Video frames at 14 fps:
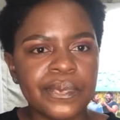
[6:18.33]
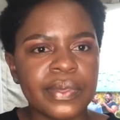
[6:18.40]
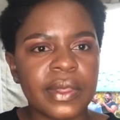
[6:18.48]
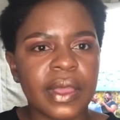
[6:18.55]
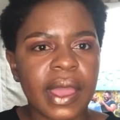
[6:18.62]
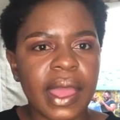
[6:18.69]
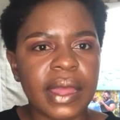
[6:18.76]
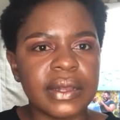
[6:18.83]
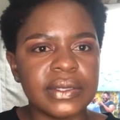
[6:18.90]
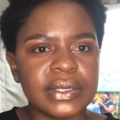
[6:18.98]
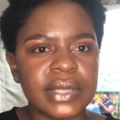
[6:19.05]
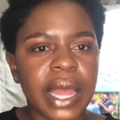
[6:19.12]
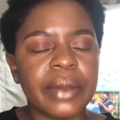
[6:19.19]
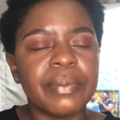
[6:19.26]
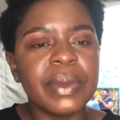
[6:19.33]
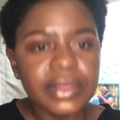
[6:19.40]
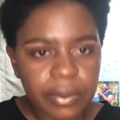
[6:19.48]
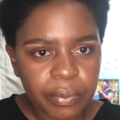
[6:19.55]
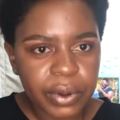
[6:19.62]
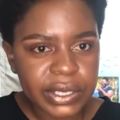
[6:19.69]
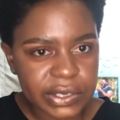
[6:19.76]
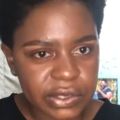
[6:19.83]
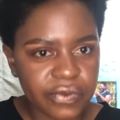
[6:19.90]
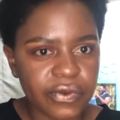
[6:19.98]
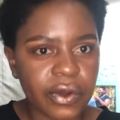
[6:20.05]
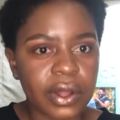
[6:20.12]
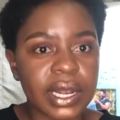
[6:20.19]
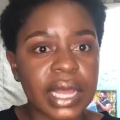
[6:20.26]
and be in the presence of
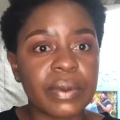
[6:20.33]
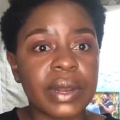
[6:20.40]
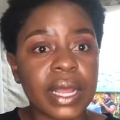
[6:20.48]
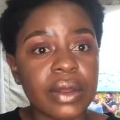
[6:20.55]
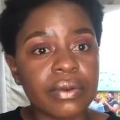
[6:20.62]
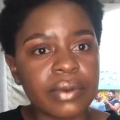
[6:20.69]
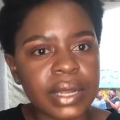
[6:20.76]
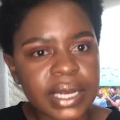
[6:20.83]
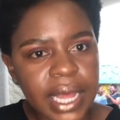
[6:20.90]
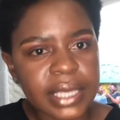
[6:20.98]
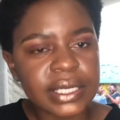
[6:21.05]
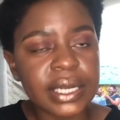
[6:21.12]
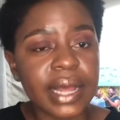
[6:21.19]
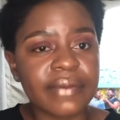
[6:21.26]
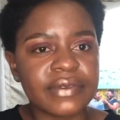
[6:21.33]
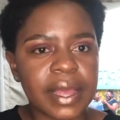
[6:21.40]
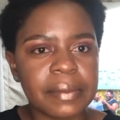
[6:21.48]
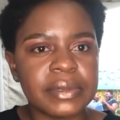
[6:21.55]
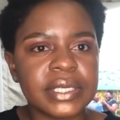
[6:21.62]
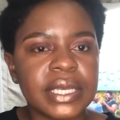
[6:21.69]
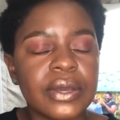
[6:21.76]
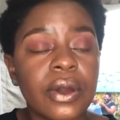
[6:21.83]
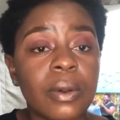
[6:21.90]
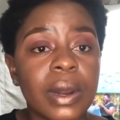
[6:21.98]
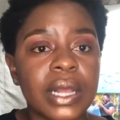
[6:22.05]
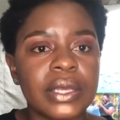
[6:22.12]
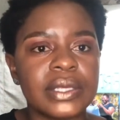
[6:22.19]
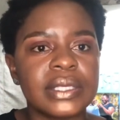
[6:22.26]
God. Like when I read, I actually have time to say, God, what are
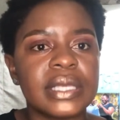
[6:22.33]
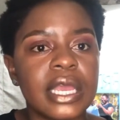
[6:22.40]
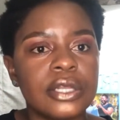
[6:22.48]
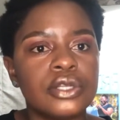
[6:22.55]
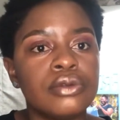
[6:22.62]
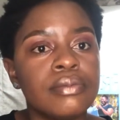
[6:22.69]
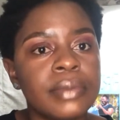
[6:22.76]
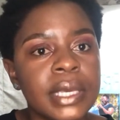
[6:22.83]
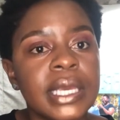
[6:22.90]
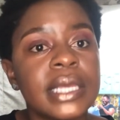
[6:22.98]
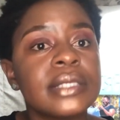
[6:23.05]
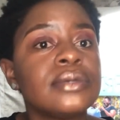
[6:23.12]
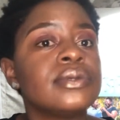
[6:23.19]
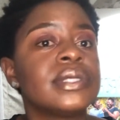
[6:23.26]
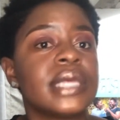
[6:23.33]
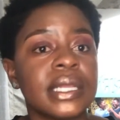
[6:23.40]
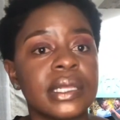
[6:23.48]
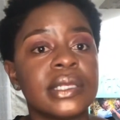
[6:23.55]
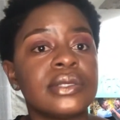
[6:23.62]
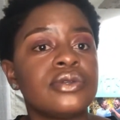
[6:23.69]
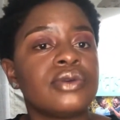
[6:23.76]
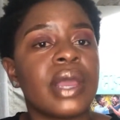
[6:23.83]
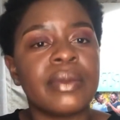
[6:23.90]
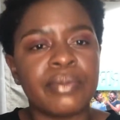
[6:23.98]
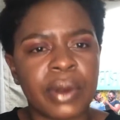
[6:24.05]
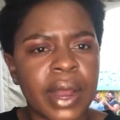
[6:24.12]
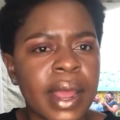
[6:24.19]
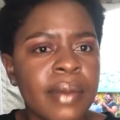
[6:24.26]
you saying to me? Yes, you say this to
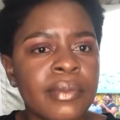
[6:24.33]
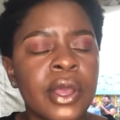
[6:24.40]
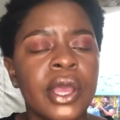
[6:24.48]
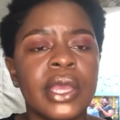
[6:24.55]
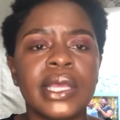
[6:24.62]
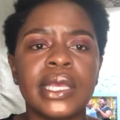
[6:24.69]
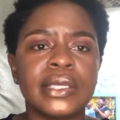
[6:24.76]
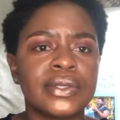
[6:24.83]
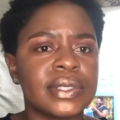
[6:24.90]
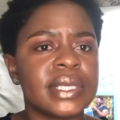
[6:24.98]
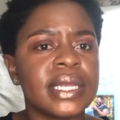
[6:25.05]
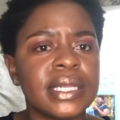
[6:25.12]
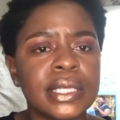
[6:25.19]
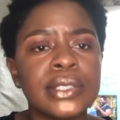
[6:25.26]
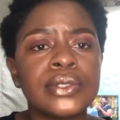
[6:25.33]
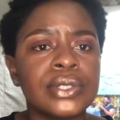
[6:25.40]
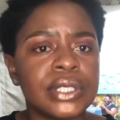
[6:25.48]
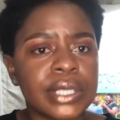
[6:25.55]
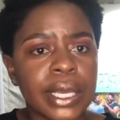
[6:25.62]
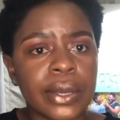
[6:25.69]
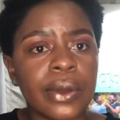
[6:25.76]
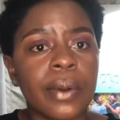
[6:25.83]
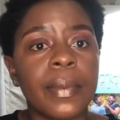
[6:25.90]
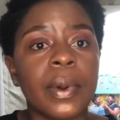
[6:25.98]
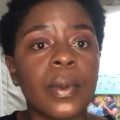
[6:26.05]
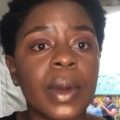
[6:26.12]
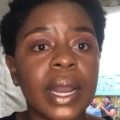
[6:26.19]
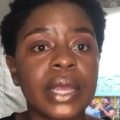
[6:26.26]
Abraham. Yes, you say this to Jacob, but
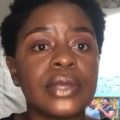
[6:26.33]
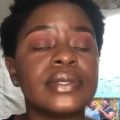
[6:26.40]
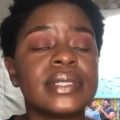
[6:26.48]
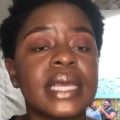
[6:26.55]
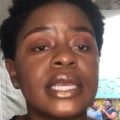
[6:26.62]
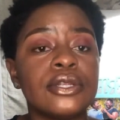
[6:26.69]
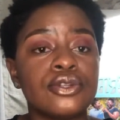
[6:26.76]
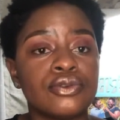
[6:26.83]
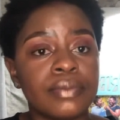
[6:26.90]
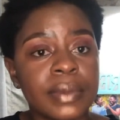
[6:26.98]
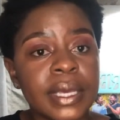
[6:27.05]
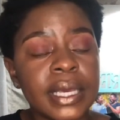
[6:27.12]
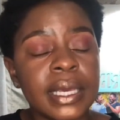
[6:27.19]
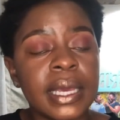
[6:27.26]
what are you saying to me?